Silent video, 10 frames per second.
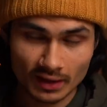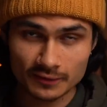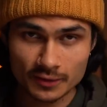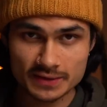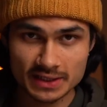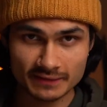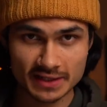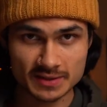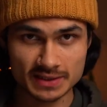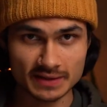Of course, they're
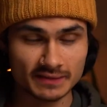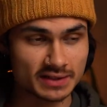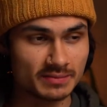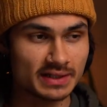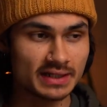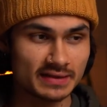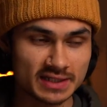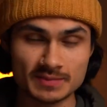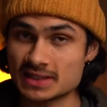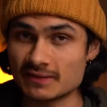very specific to me and this
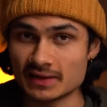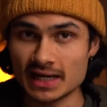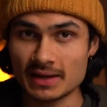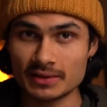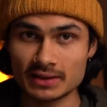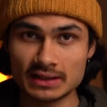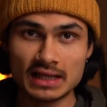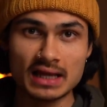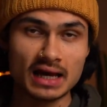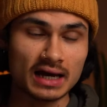specific camera.
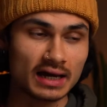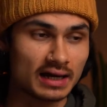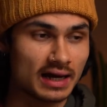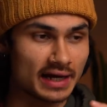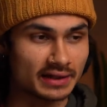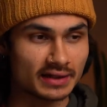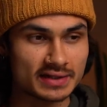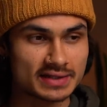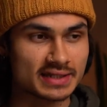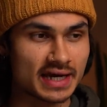I can
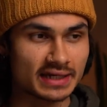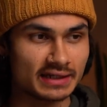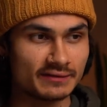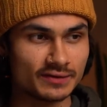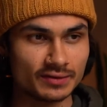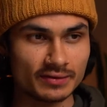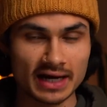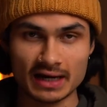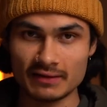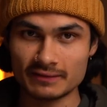understand if you
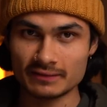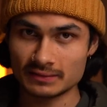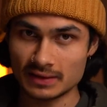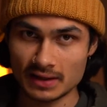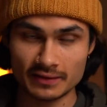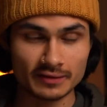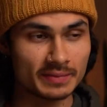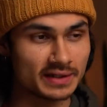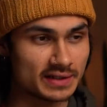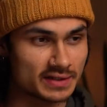have other
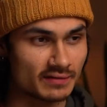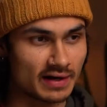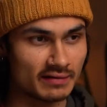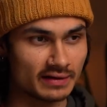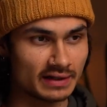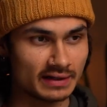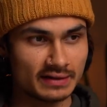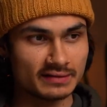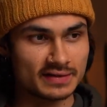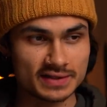opinions around
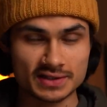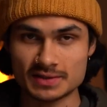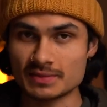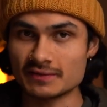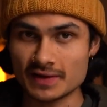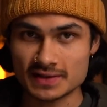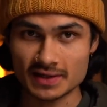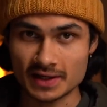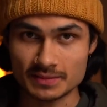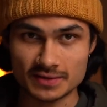it. This is just my first
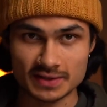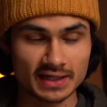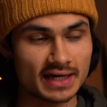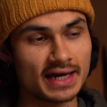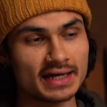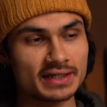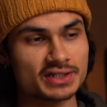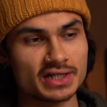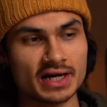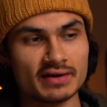time using it and
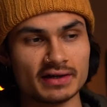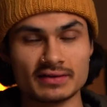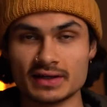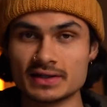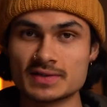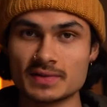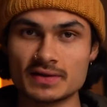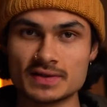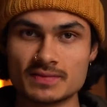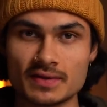sharing that
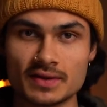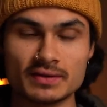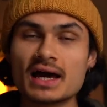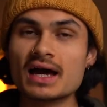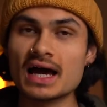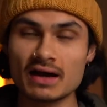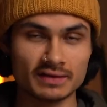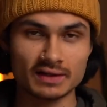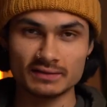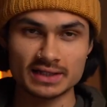experience with you. Have a
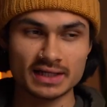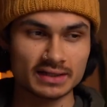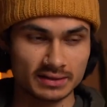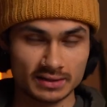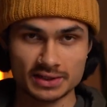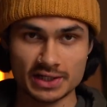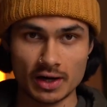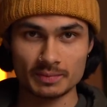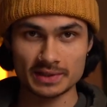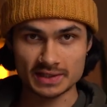lovely day.
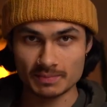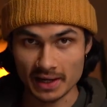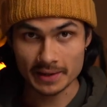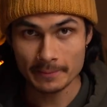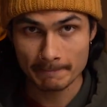Ciao, peace, bye.